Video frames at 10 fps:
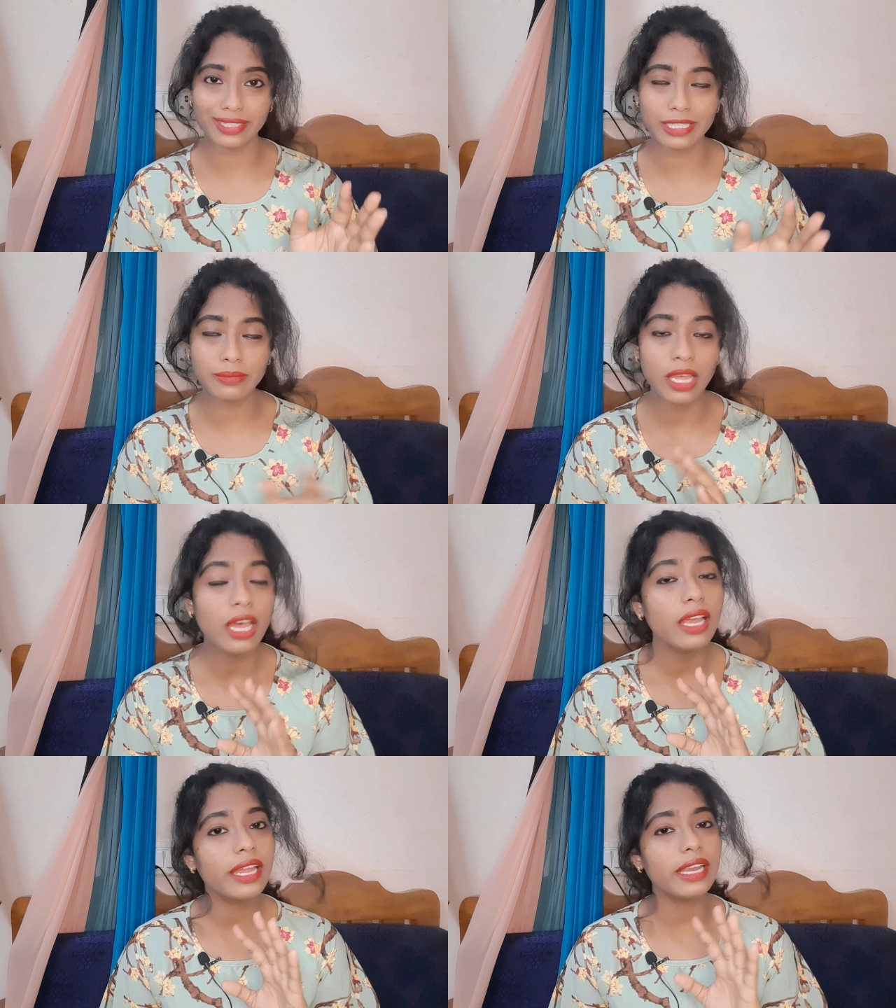It seems
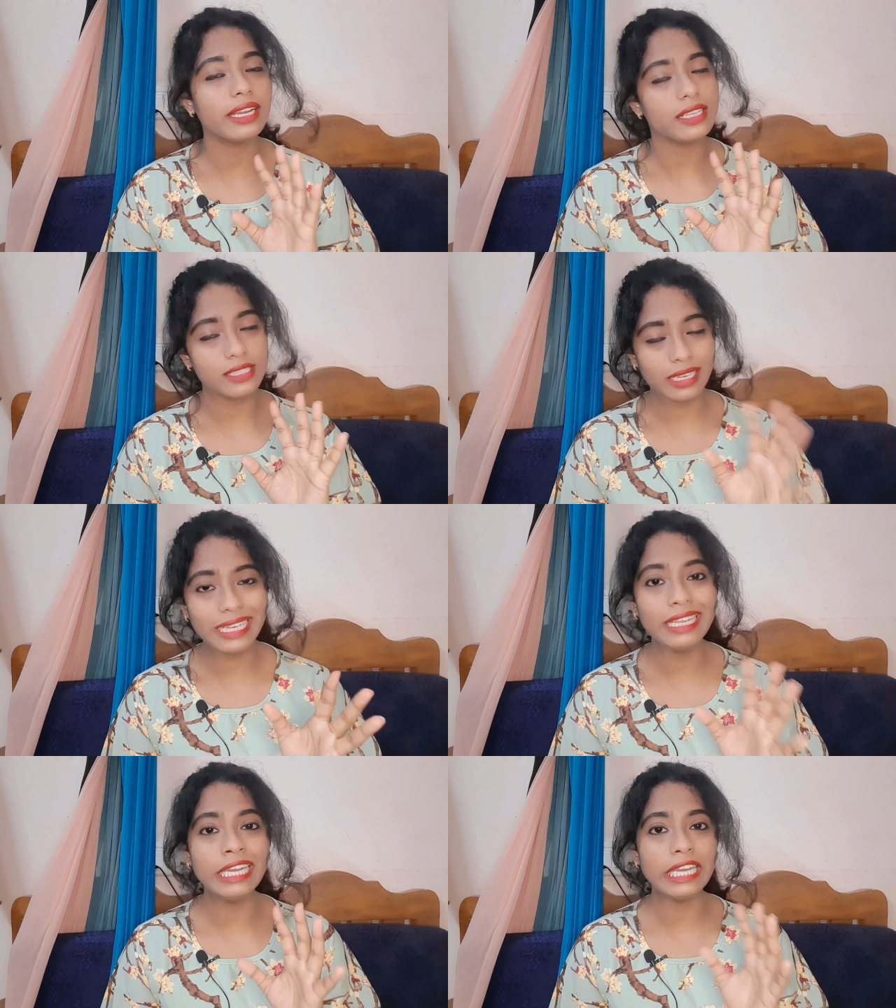like it is
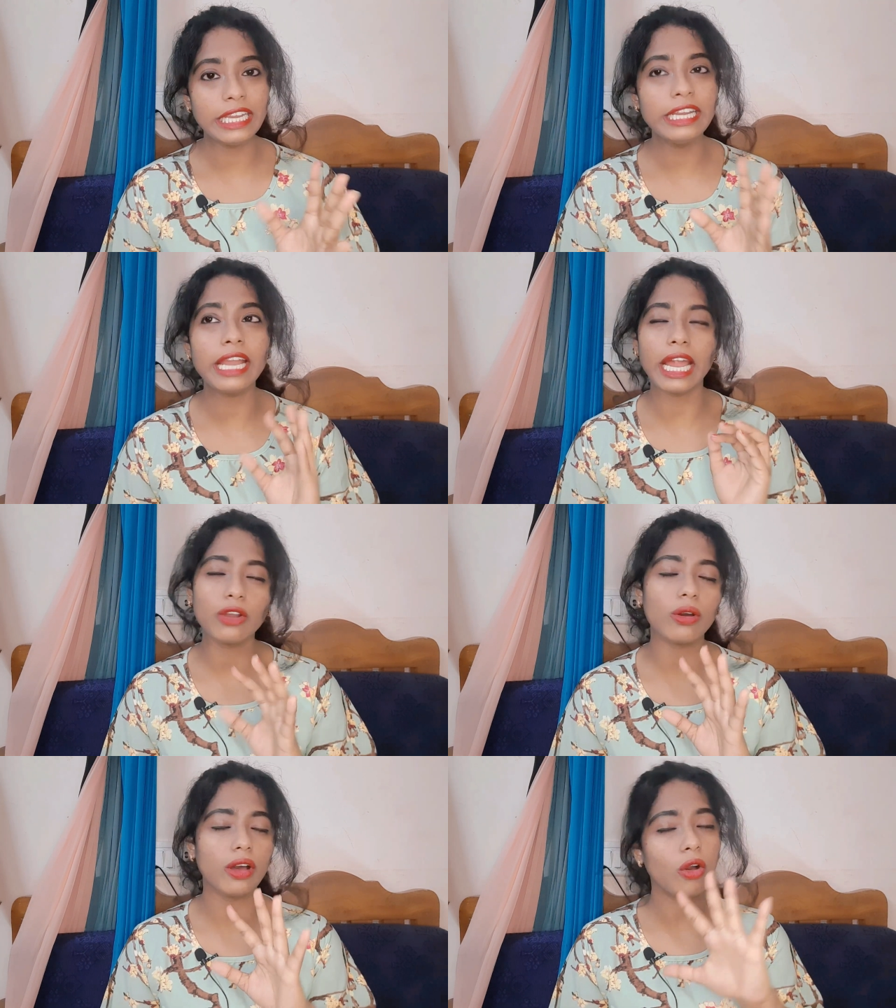clean, neat,
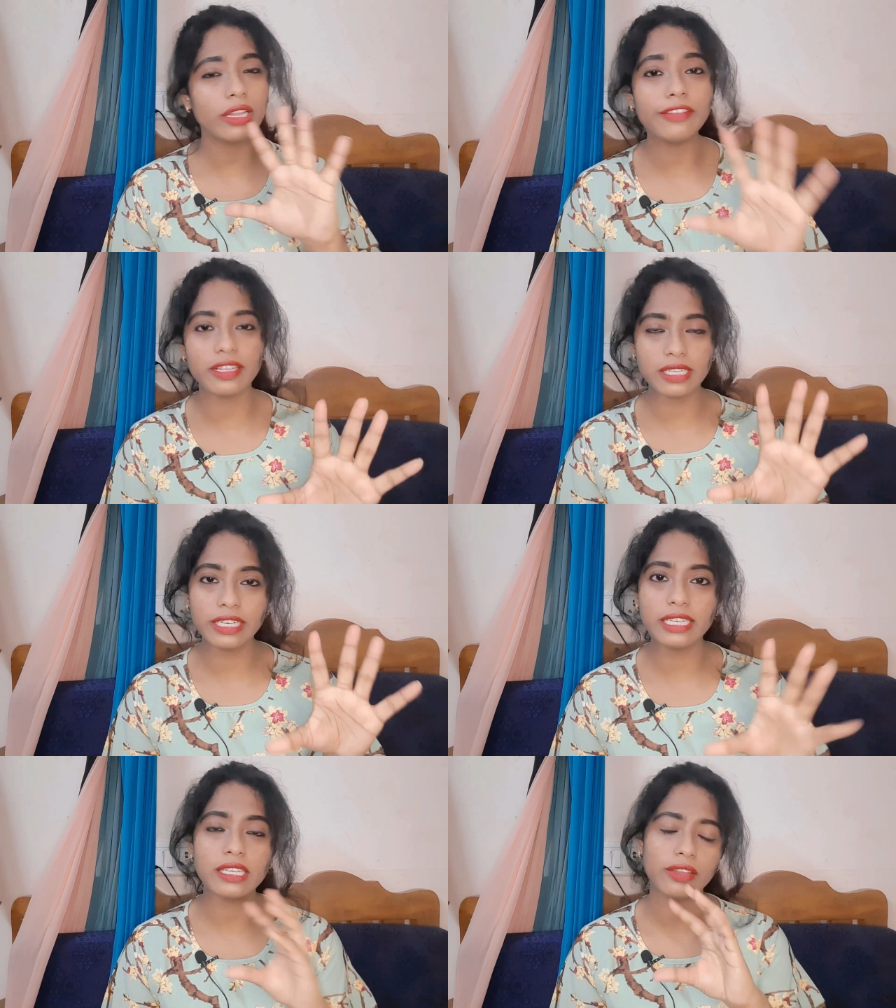and all the
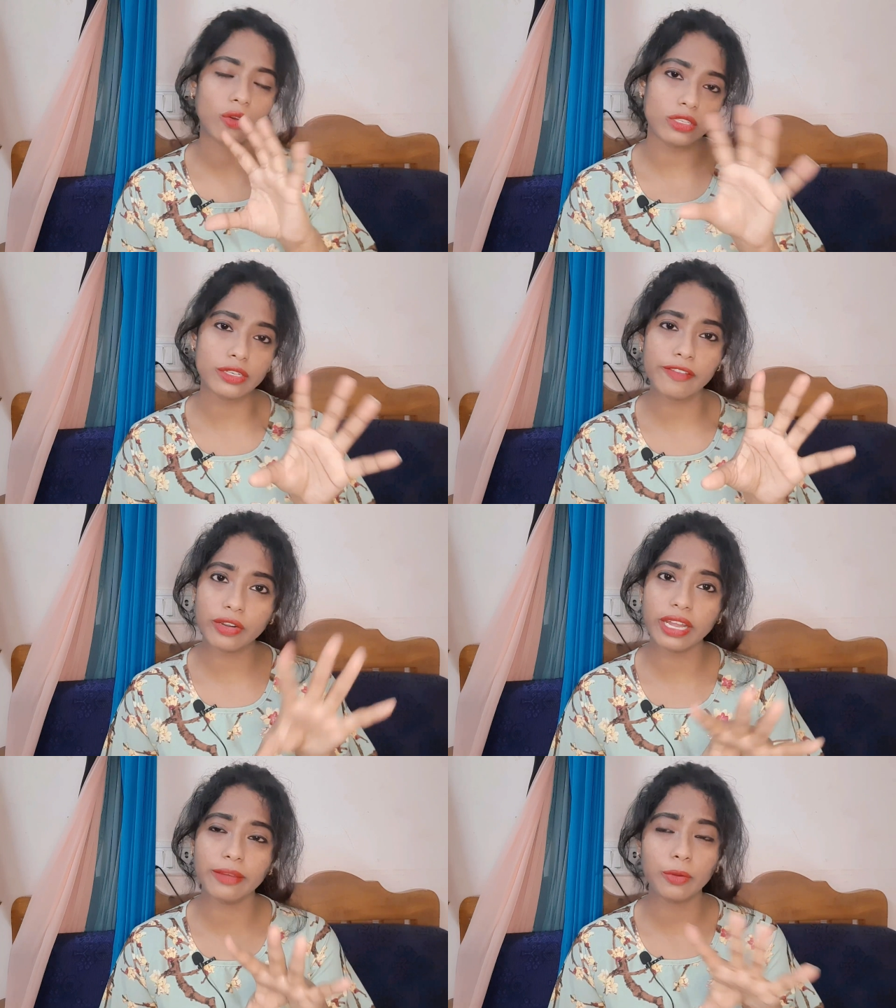facilities and the hostel
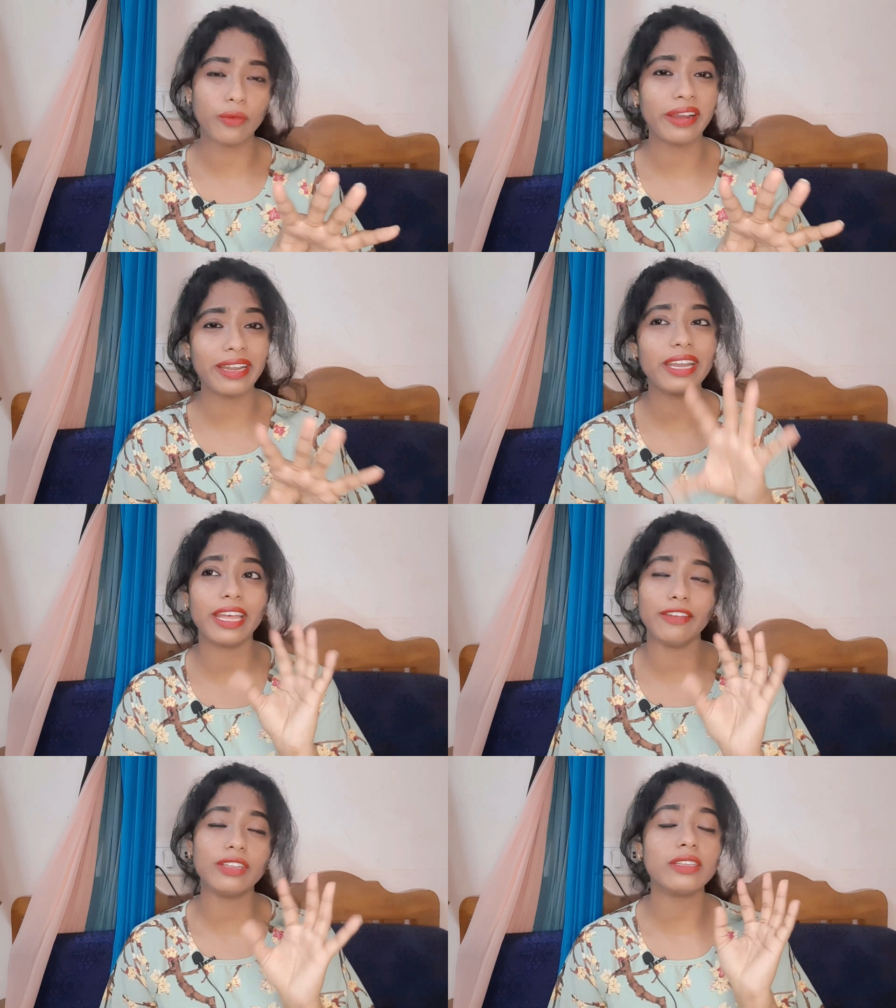food provided,
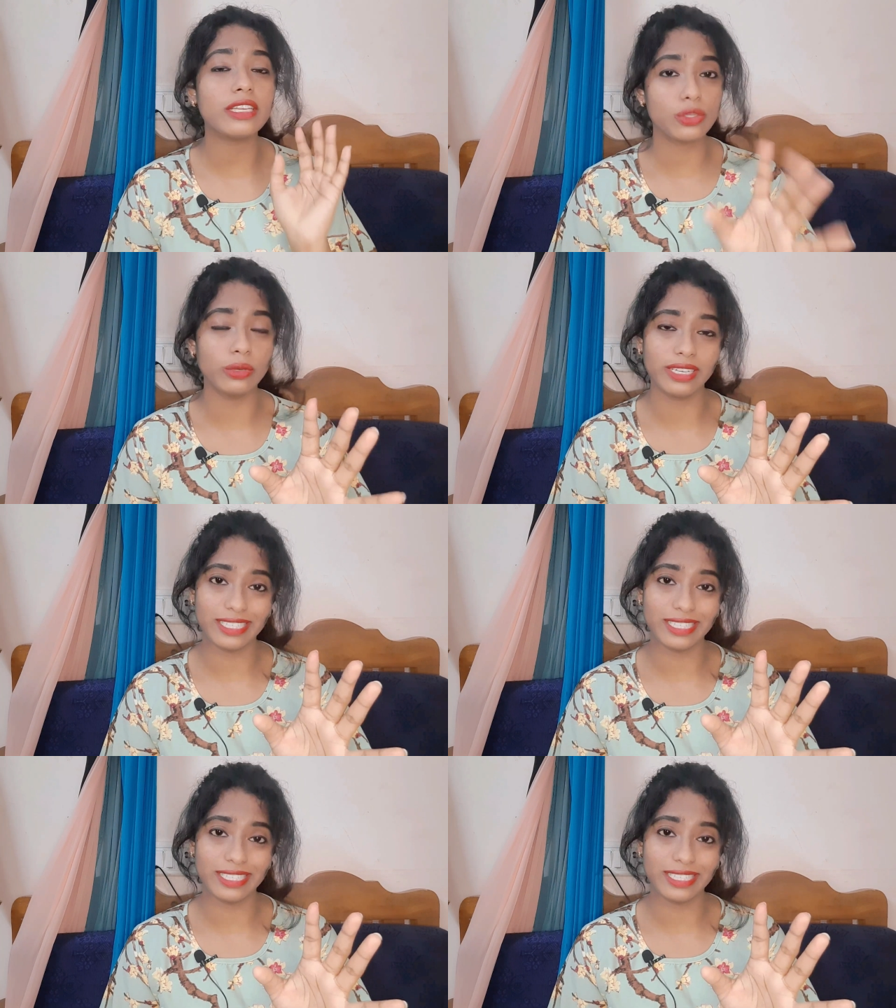everything is good.